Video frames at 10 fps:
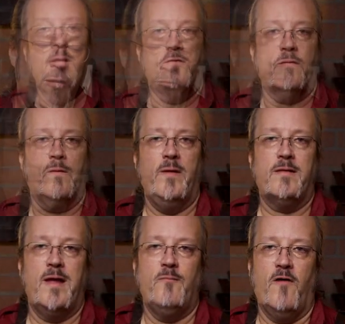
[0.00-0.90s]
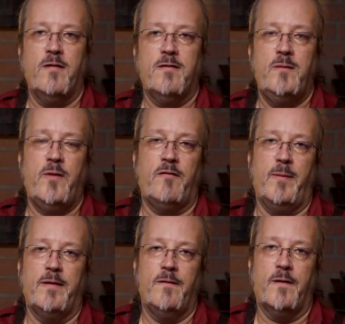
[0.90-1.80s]
Just the way Sam Ross did by
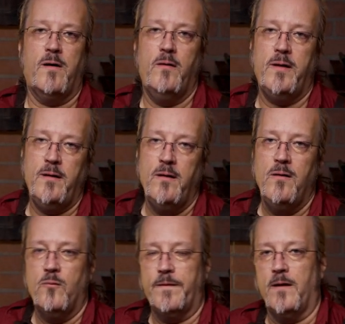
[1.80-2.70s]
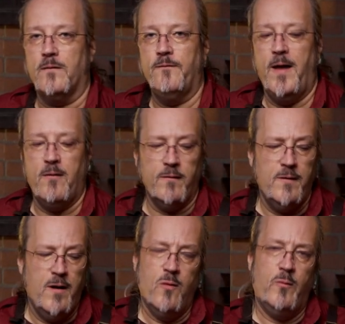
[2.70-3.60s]
replacing the koki with elderflower,
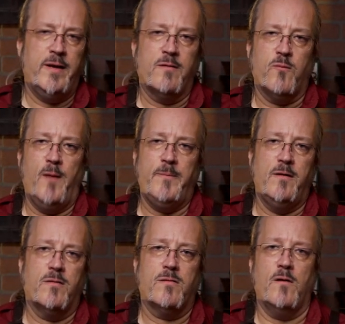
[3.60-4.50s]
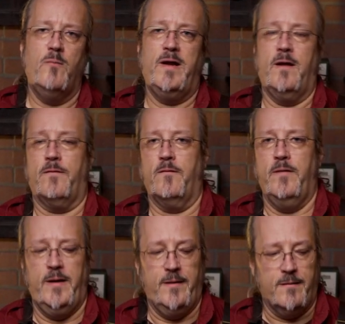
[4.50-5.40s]
we can swap in so many other
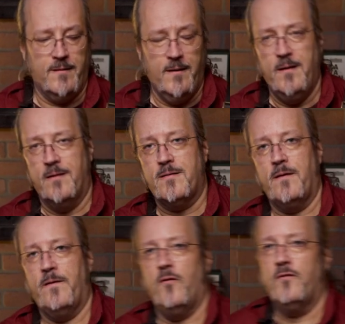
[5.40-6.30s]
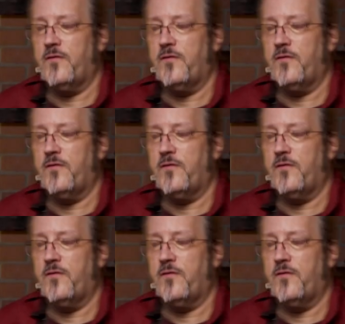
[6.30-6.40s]
ingredients. Instead of the orange